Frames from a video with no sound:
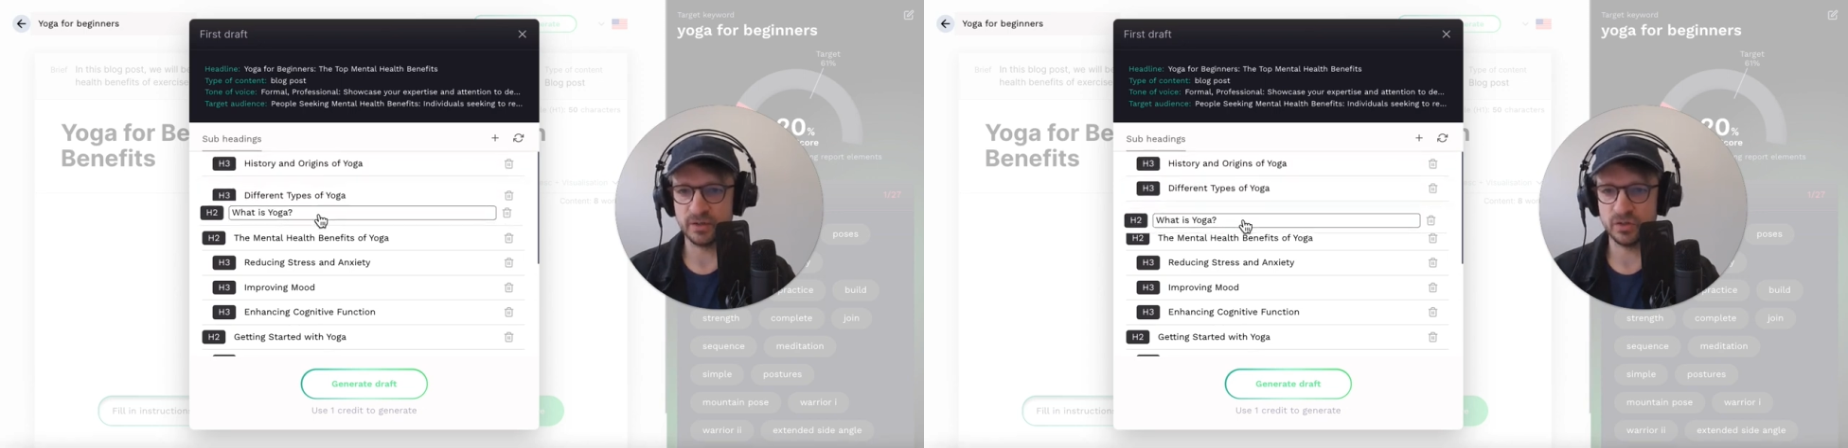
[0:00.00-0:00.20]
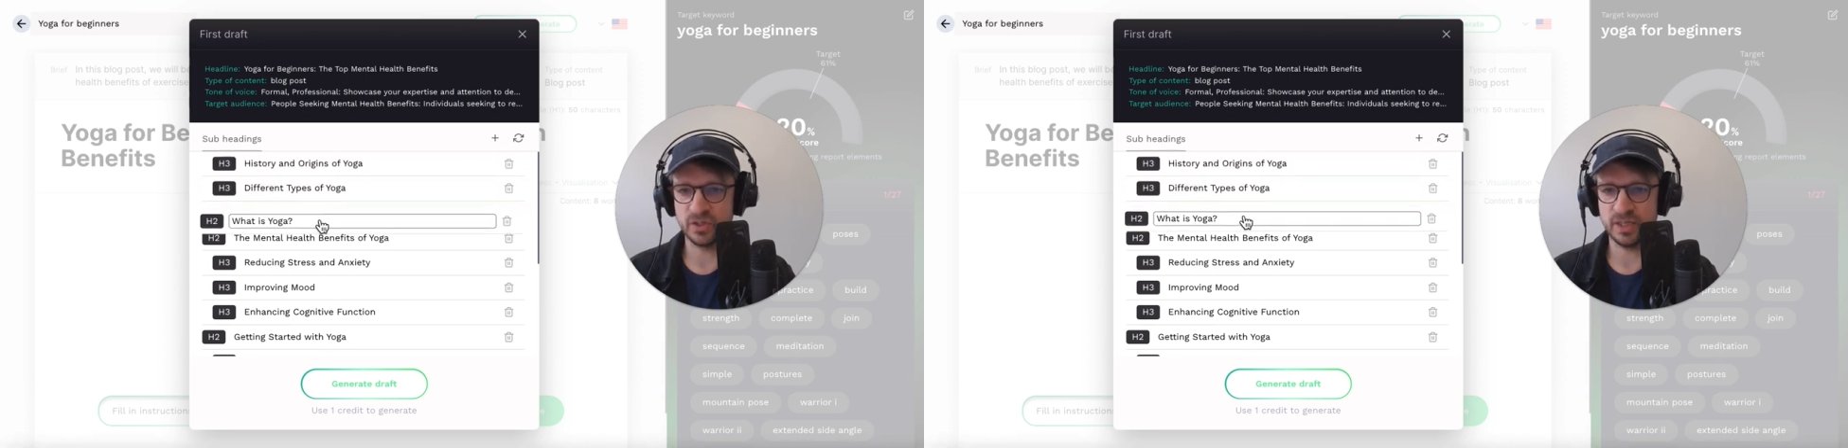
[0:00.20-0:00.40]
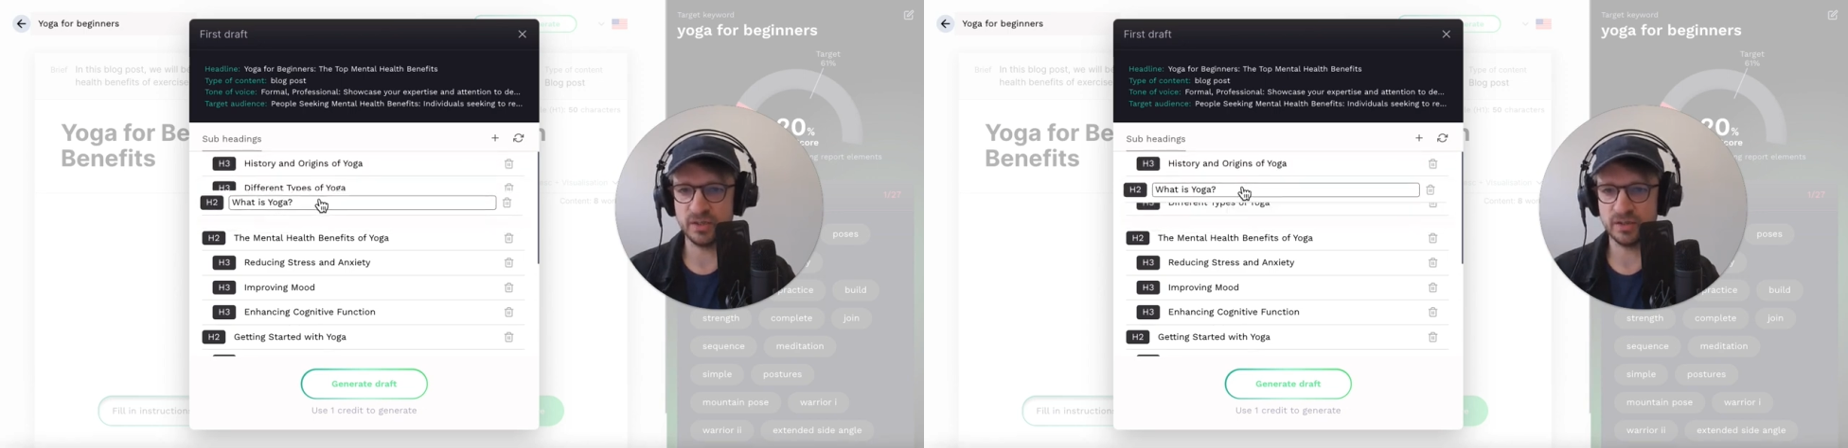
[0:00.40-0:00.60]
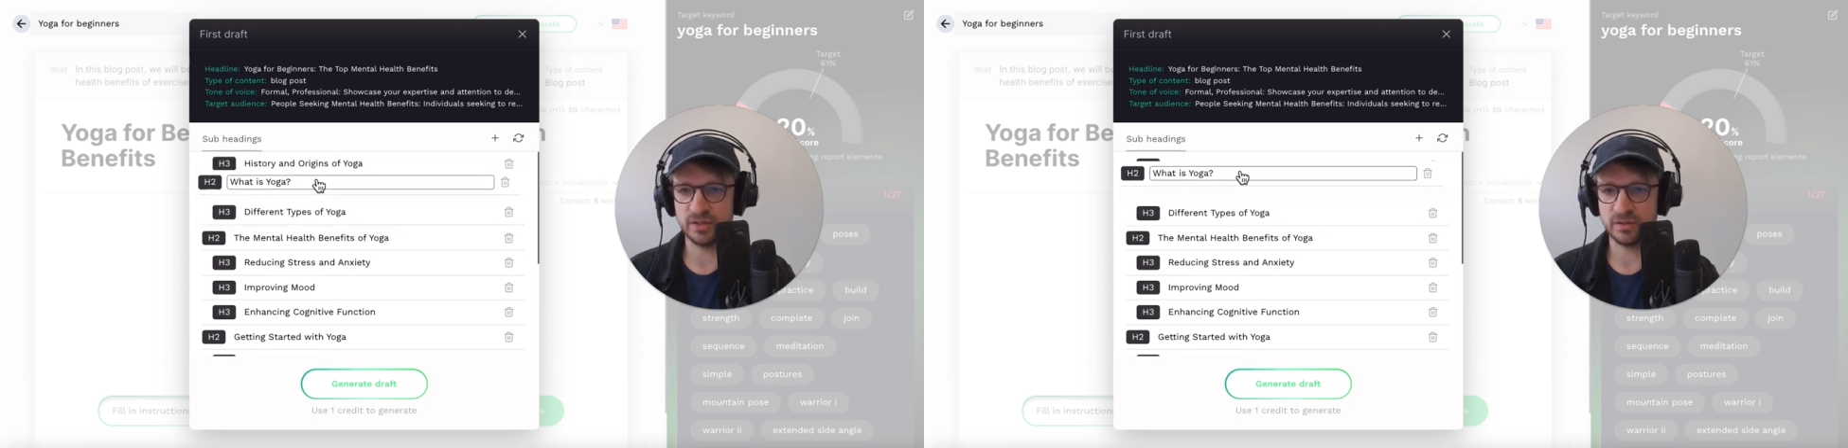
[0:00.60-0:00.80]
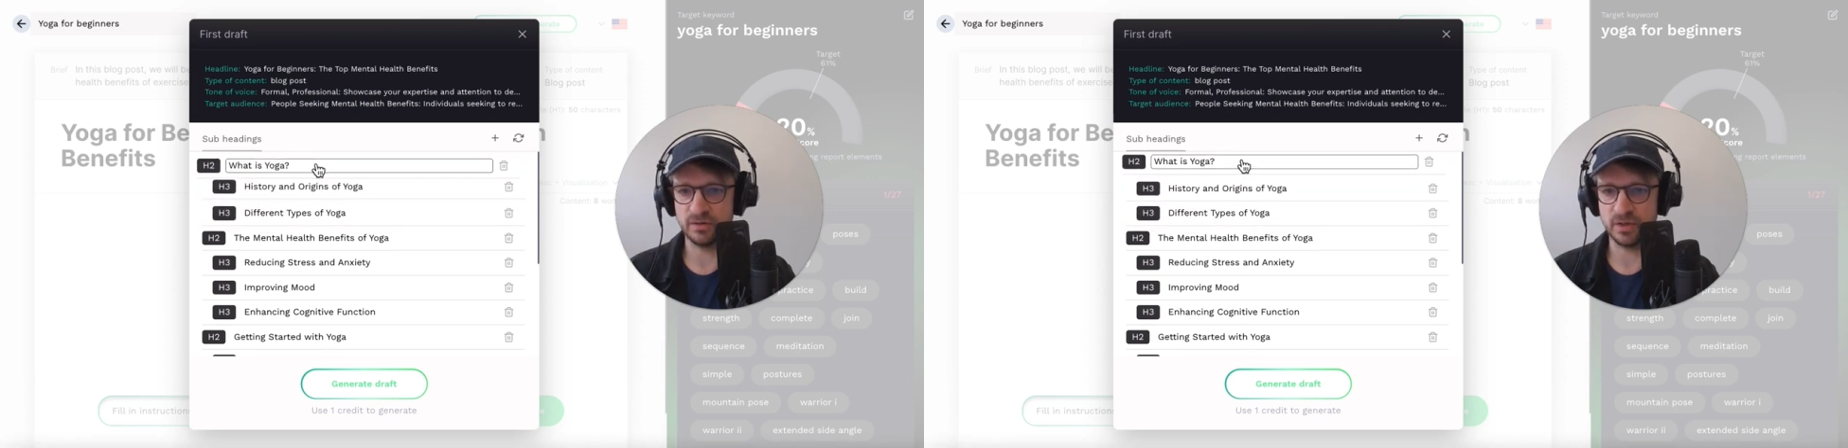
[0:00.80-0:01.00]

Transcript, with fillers: change the